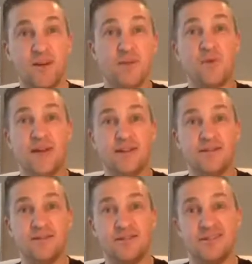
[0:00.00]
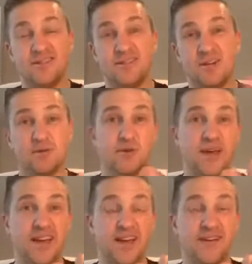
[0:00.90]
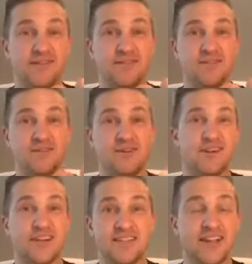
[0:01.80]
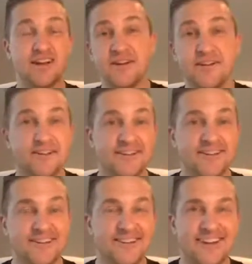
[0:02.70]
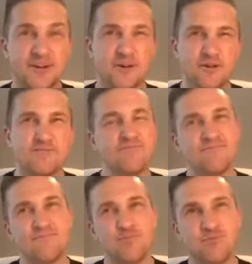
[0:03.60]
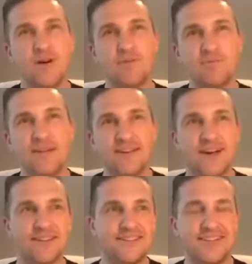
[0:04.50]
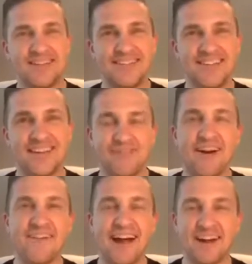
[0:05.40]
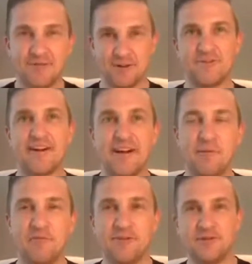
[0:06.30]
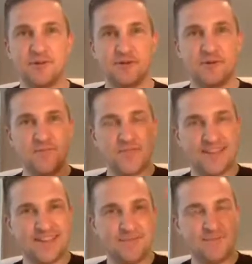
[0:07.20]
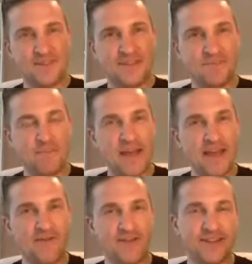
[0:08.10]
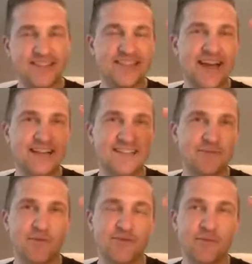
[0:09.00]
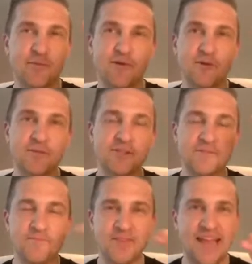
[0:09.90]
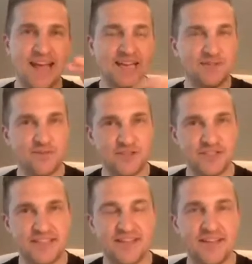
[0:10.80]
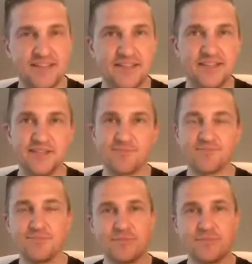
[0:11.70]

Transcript: played well, I was okay, or had a stinker. And you're going probably not statistically very accurate or very helpful. So the P for insight is for performance, S for statistics,